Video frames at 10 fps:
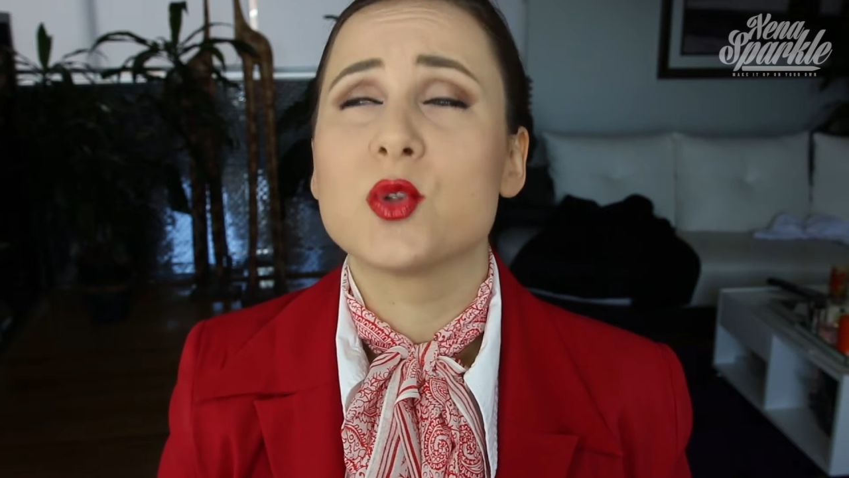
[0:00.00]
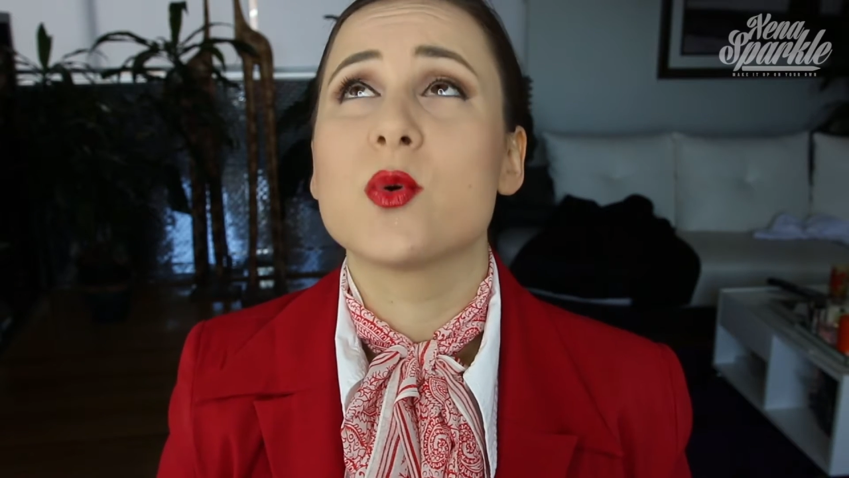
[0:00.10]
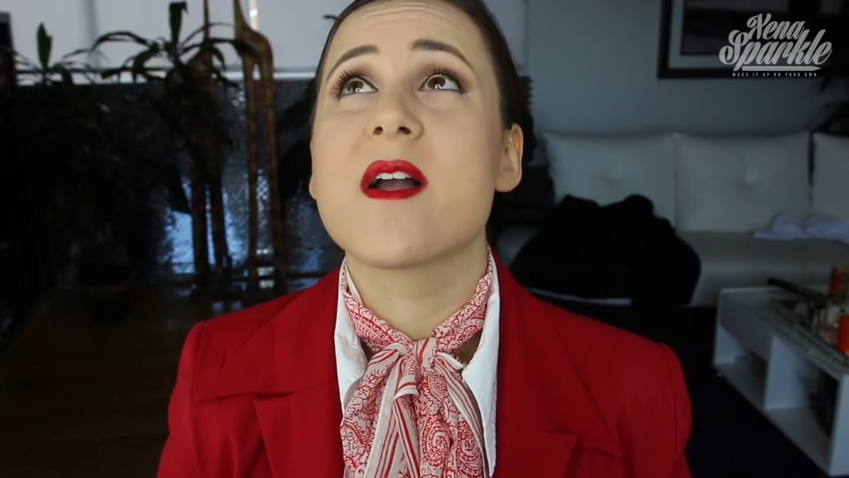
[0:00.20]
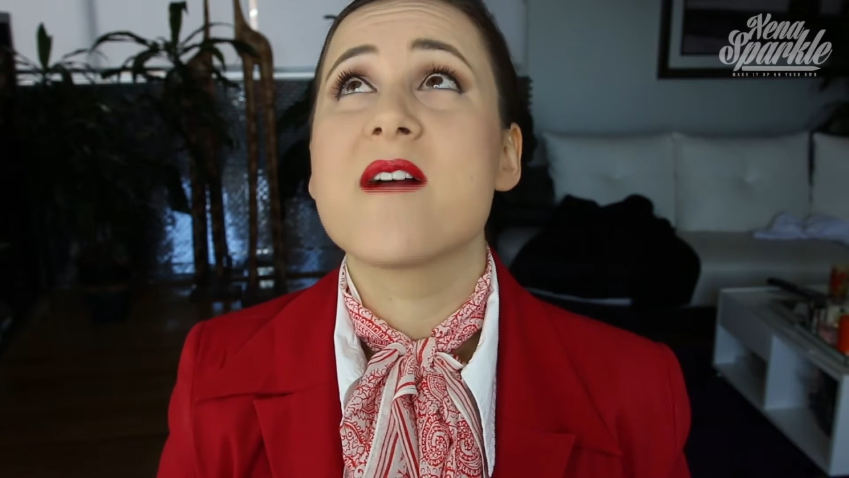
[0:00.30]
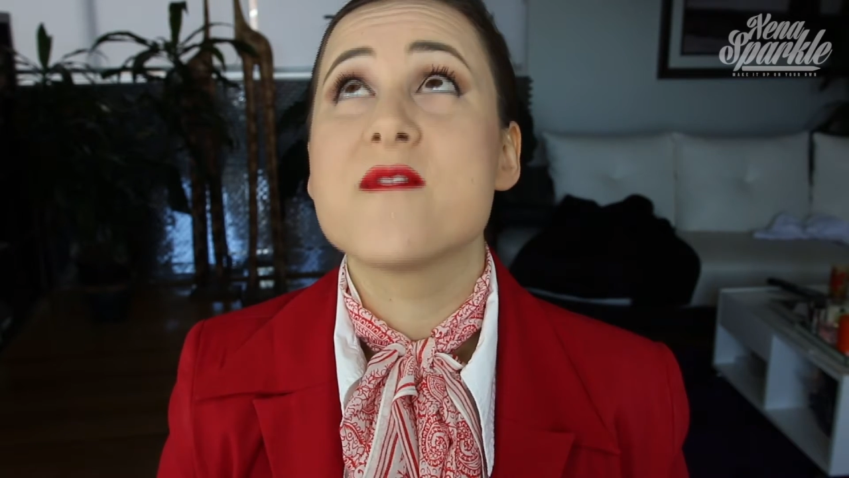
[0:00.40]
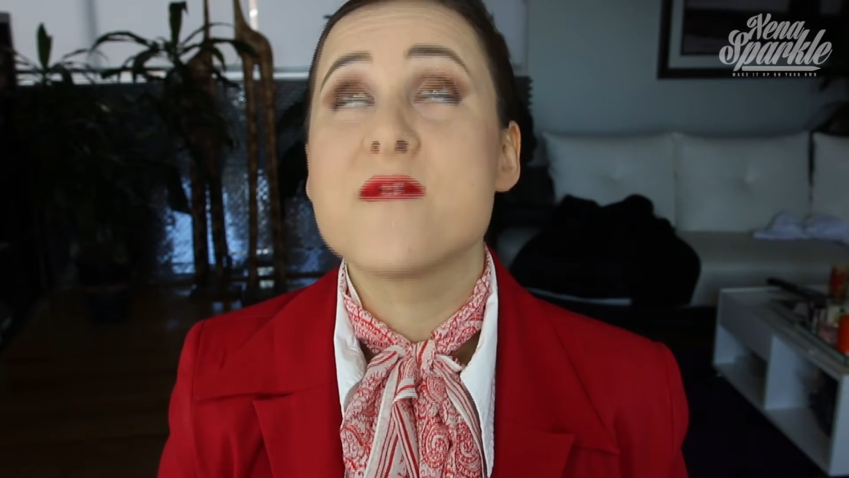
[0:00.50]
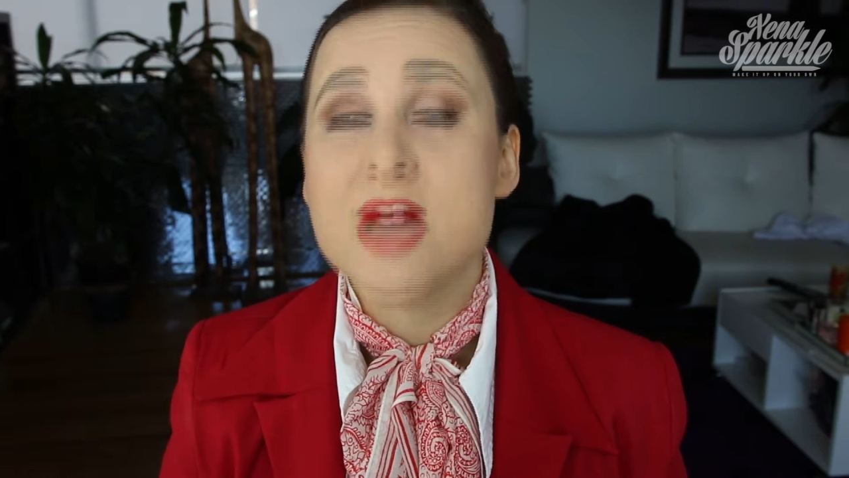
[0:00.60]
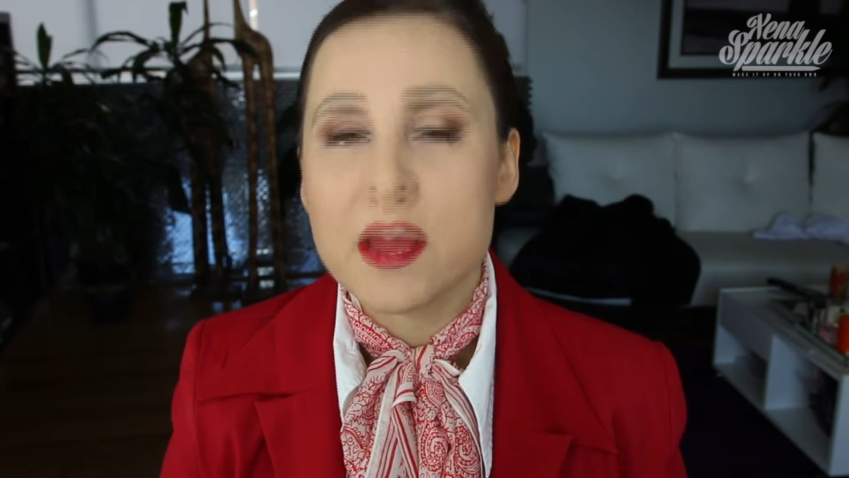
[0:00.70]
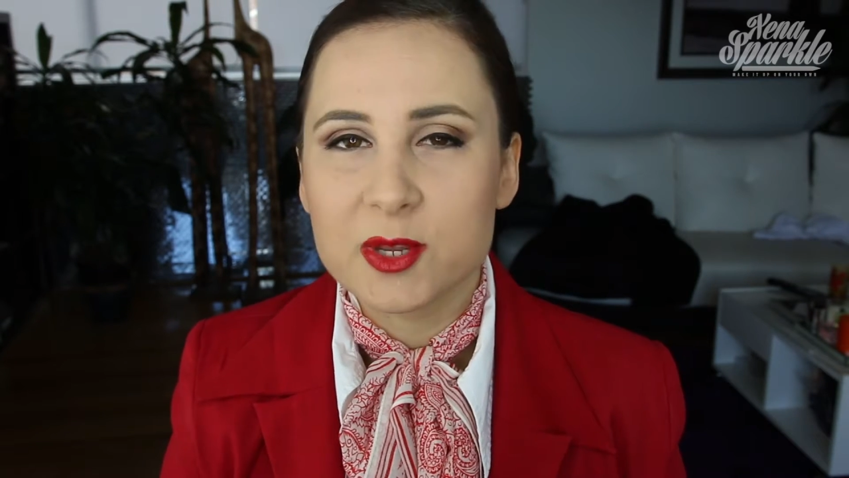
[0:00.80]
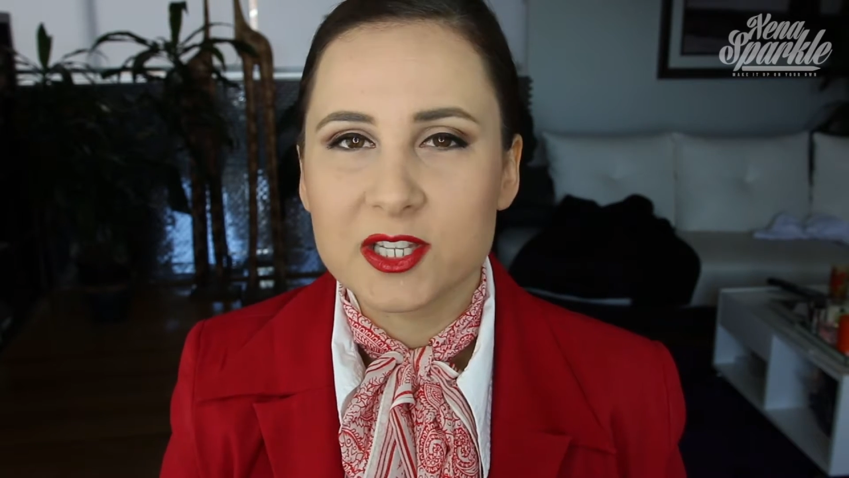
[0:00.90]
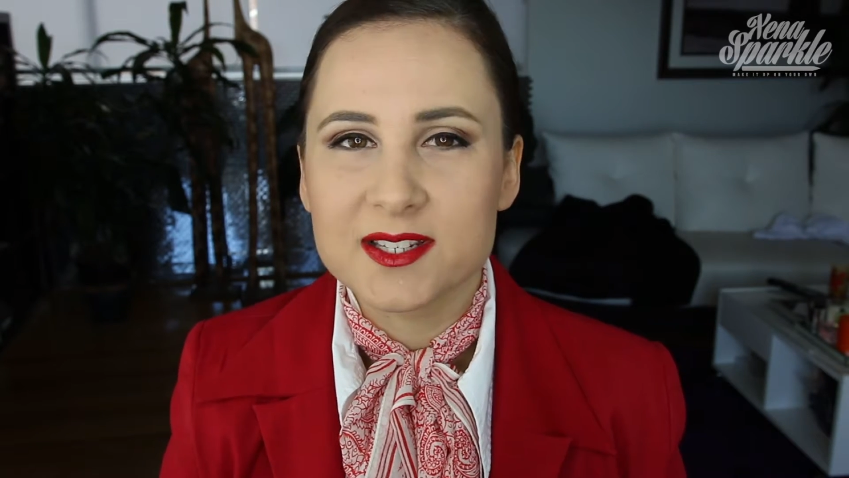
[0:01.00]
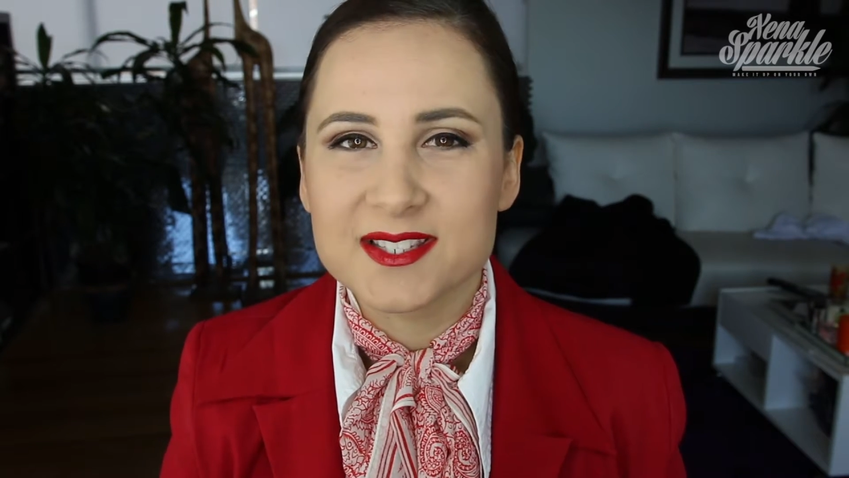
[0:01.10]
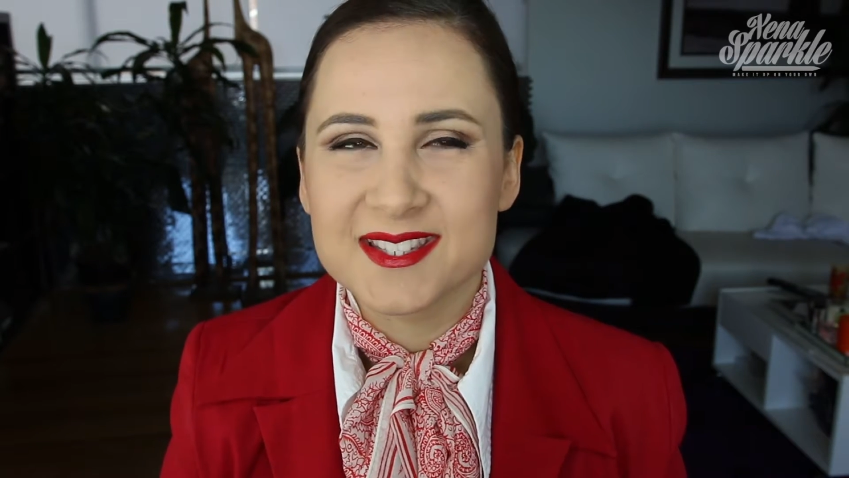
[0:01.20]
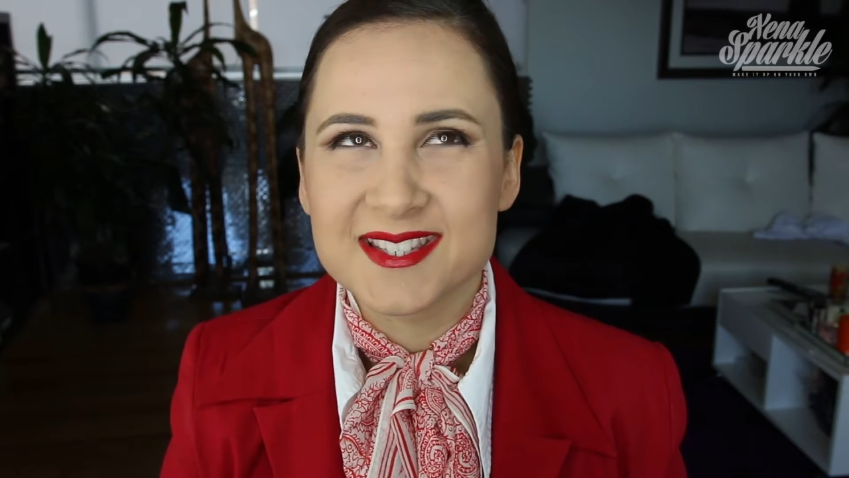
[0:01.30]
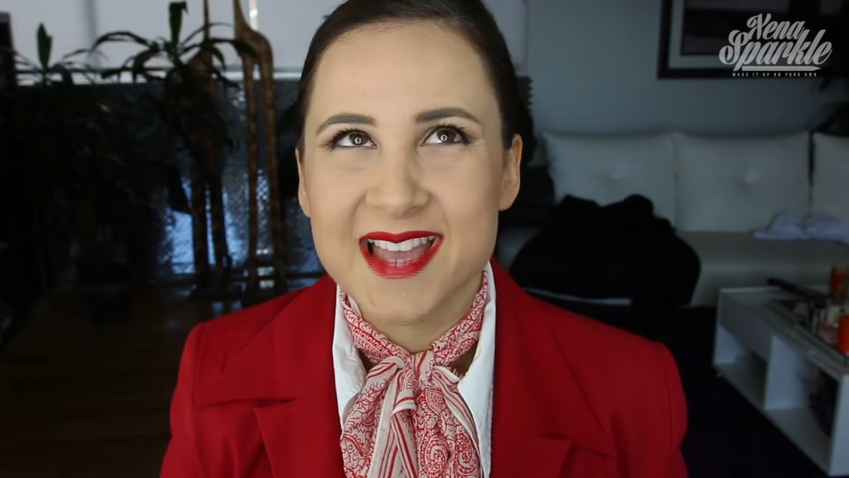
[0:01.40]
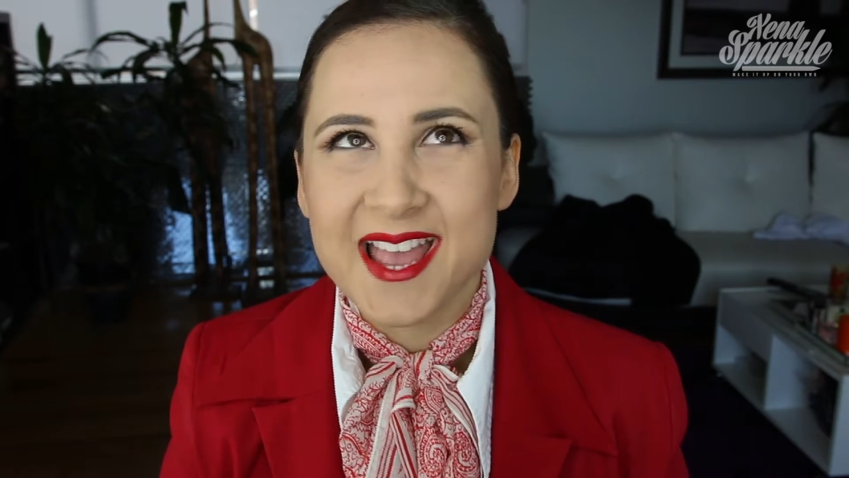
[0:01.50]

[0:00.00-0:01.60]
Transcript: look fabulous.